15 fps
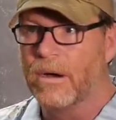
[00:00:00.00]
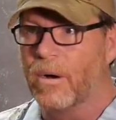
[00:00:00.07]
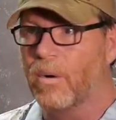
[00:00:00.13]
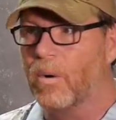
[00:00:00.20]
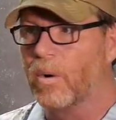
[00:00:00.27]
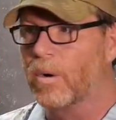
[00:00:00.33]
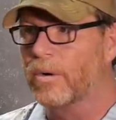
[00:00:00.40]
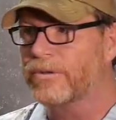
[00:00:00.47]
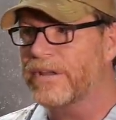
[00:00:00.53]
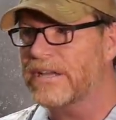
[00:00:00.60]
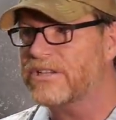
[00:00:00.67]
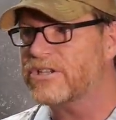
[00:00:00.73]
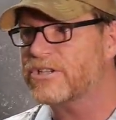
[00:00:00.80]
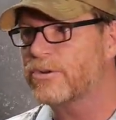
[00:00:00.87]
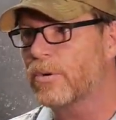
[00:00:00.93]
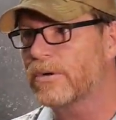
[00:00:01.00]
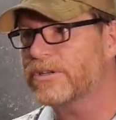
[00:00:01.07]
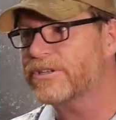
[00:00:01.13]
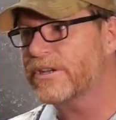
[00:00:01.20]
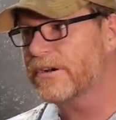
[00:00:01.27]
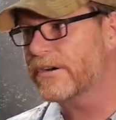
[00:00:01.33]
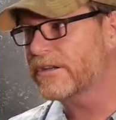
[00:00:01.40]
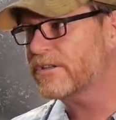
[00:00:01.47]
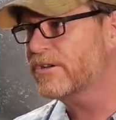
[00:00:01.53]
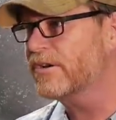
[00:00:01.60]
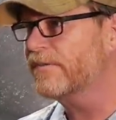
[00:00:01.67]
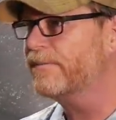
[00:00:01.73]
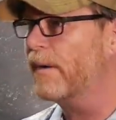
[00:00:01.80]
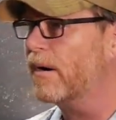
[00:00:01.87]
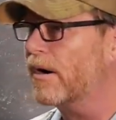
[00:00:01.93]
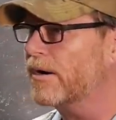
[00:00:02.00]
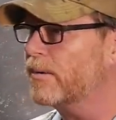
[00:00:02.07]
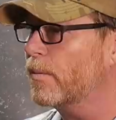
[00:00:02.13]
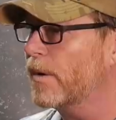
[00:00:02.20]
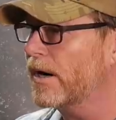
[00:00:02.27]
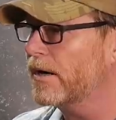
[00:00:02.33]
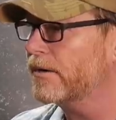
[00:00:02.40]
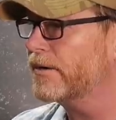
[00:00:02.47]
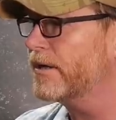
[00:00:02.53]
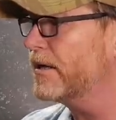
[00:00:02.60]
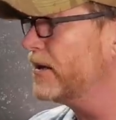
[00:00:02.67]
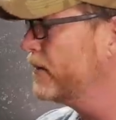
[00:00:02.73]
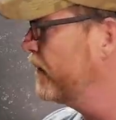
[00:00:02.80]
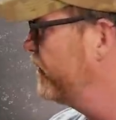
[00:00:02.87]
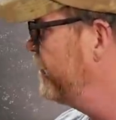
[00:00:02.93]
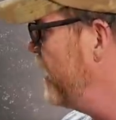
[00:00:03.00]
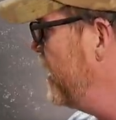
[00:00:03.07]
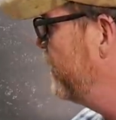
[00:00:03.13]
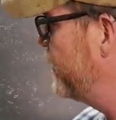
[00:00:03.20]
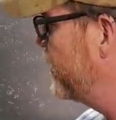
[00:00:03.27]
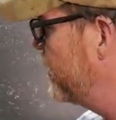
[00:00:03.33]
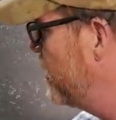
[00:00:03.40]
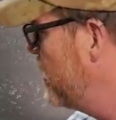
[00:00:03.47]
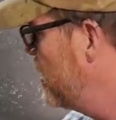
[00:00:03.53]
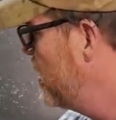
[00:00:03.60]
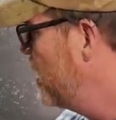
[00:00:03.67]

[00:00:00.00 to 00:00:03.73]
or they steered it to the part where the founder